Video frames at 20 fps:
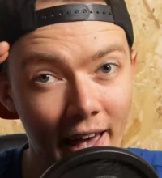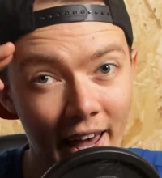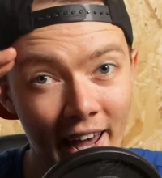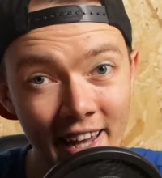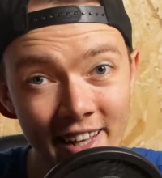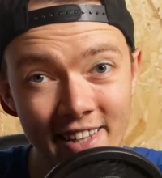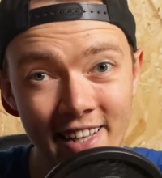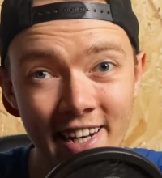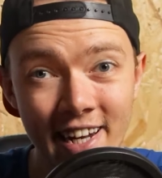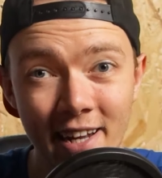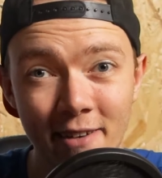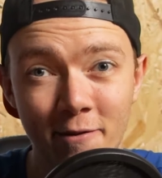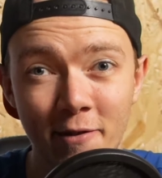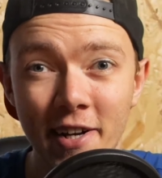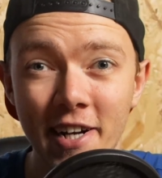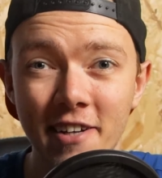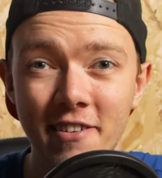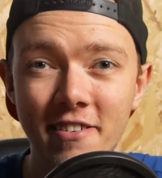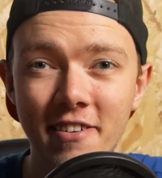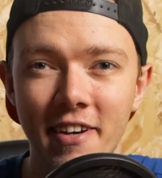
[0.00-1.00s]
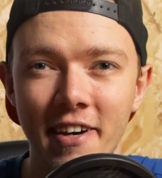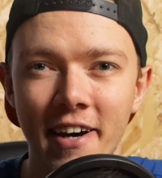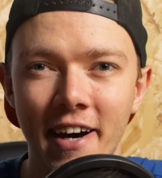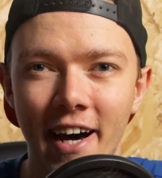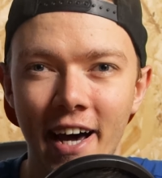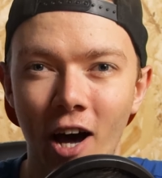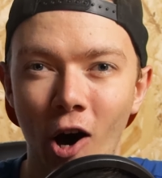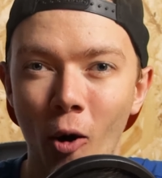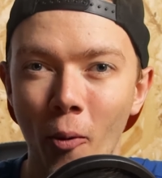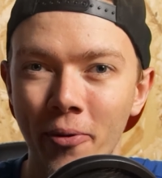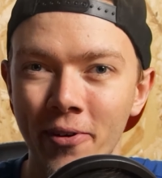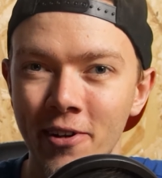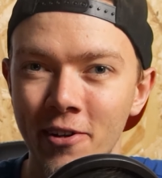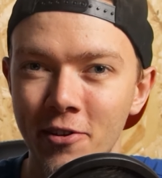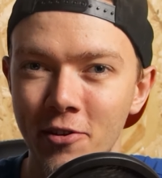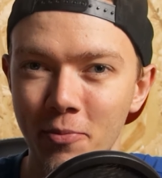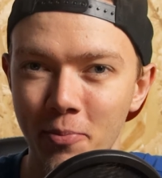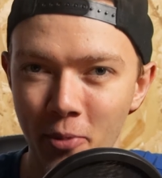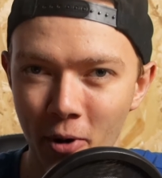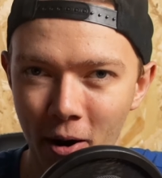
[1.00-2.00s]
Hey Internet, Felix here, I hope you had
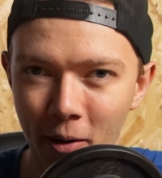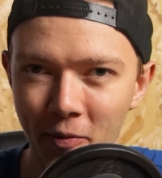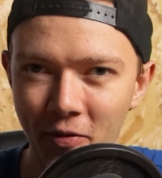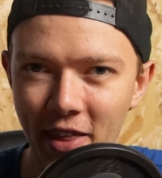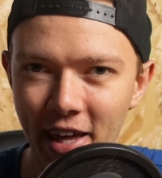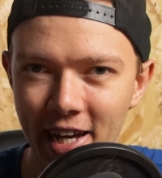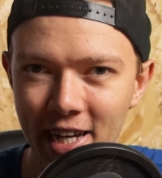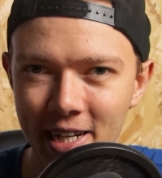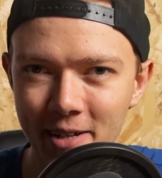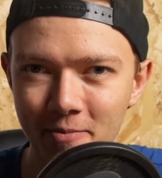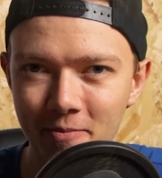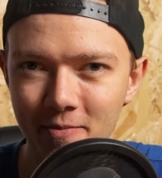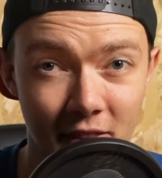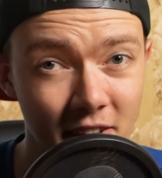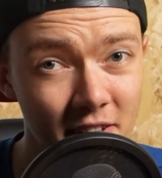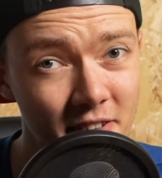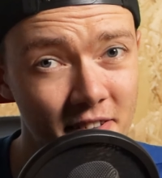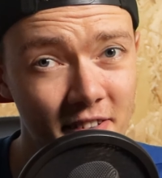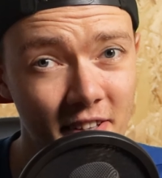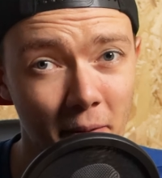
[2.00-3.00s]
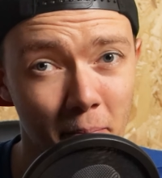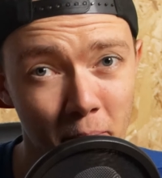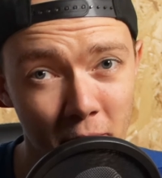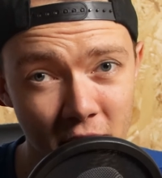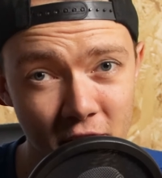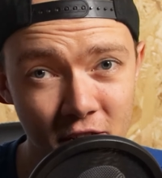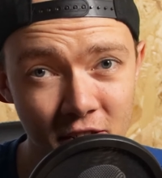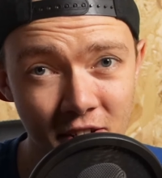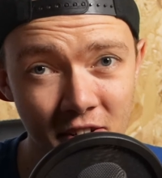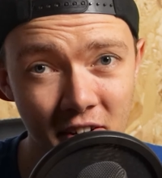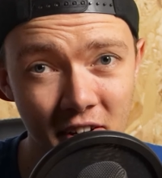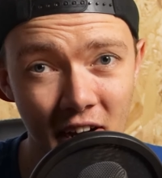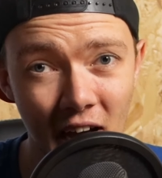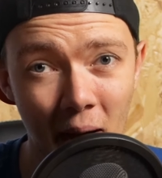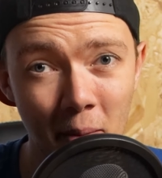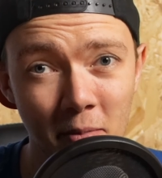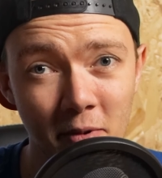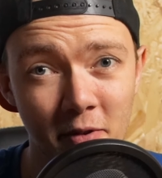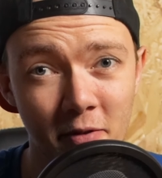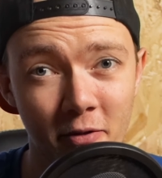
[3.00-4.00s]
a superb day. This submission
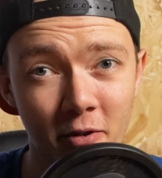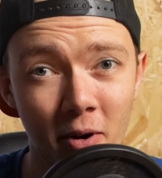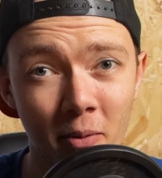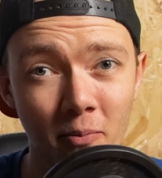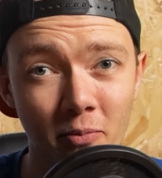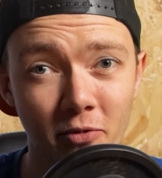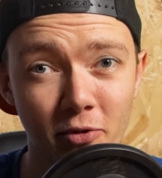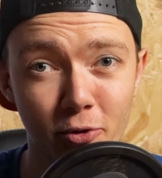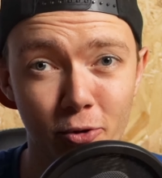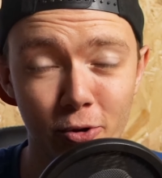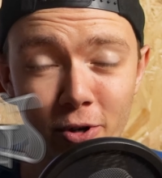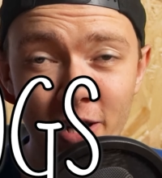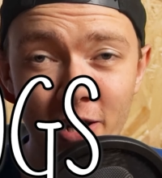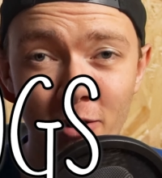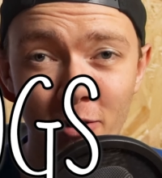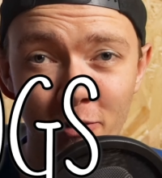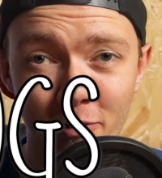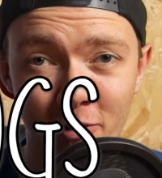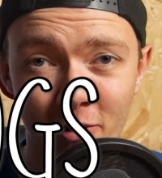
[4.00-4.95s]
comes from Trio